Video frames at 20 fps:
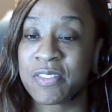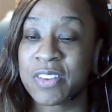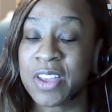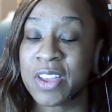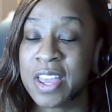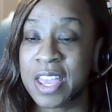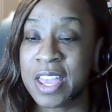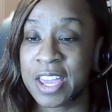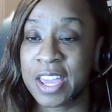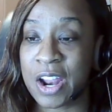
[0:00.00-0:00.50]

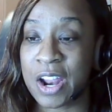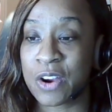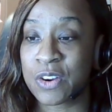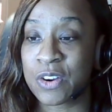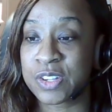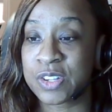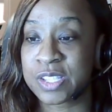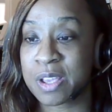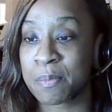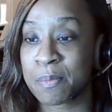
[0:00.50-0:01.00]
in our
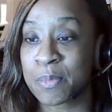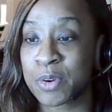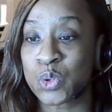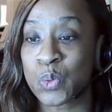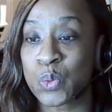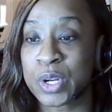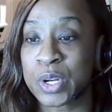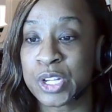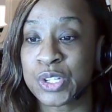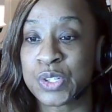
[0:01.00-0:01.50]
December
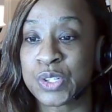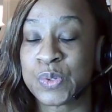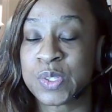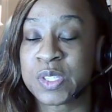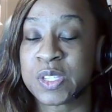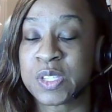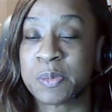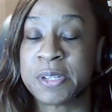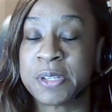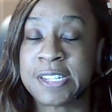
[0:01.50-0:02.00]
22
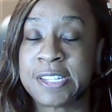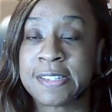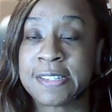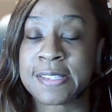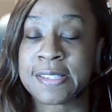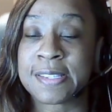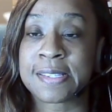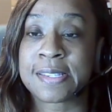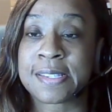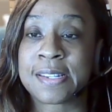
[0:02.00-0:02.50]
CPT
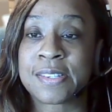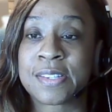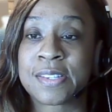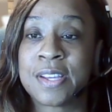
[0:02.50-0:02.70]
assistant.